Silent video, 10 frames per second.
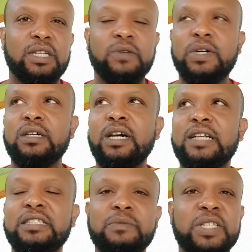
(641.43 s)
I never
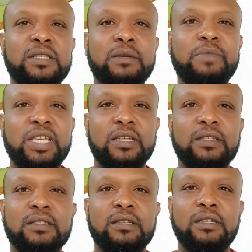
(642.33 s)
attempted to bake
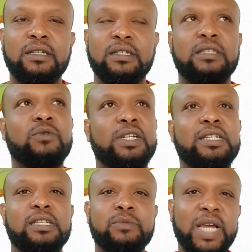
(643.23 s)
it. It's the one
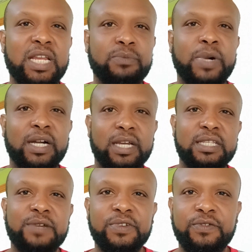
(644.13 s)
that is buying the pack and
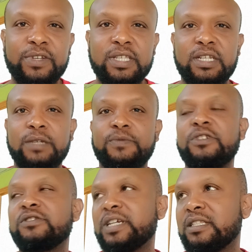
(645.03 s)
have it freezing in the
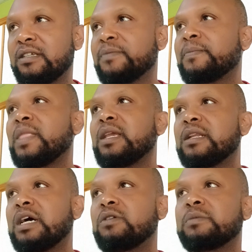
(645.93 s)
freezer. Right?
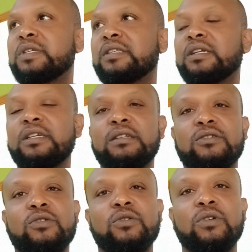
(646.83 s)
That one basically.
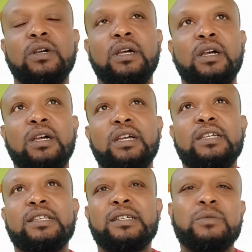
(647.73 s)
So
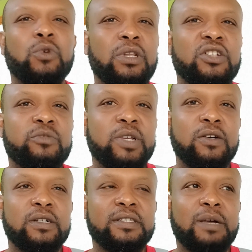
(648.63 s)
it's a small lunch
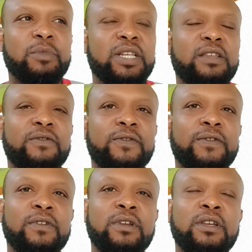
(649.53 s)
because I believe
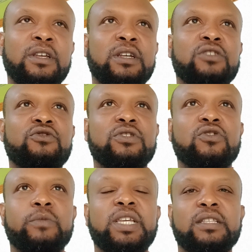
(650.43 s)
she
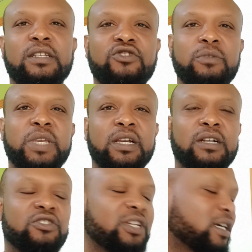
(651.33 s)
should be eating she
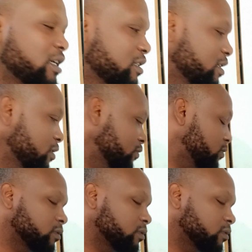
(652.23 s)
bacon shark and thing up.